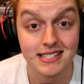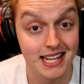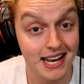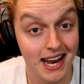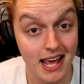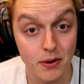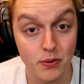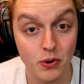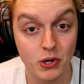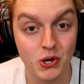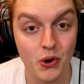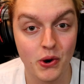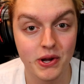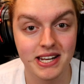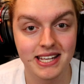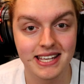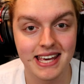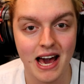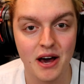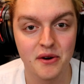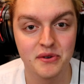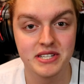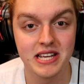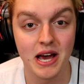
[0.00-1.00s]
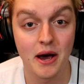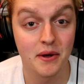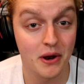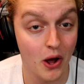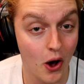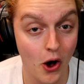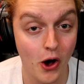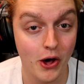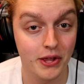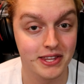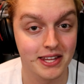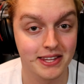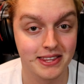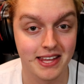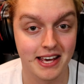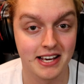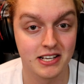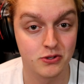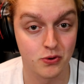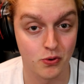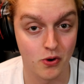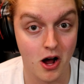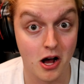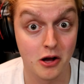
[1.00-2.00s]
Today we're going to count down all the
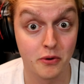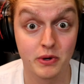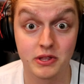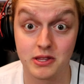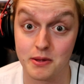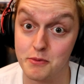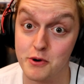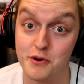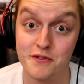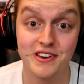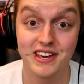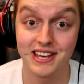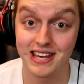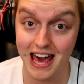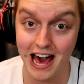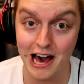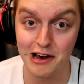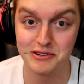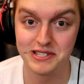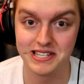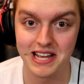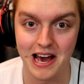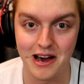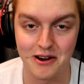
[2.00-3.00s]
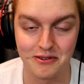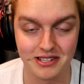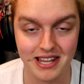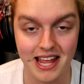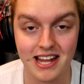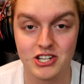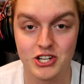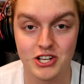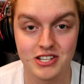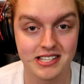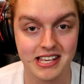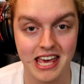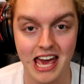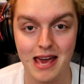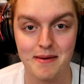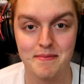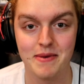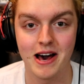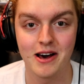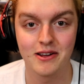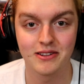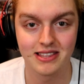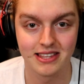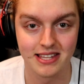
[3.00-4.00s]
things wrong with the movie Countdown that just
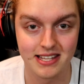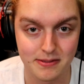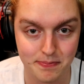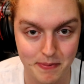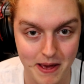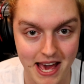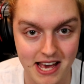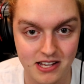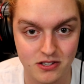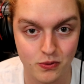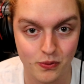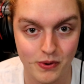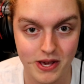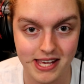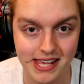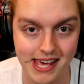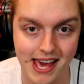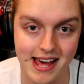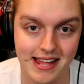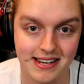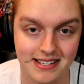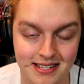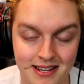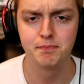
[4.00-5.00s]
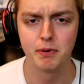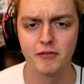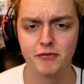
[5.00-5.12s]
came out this past weekend.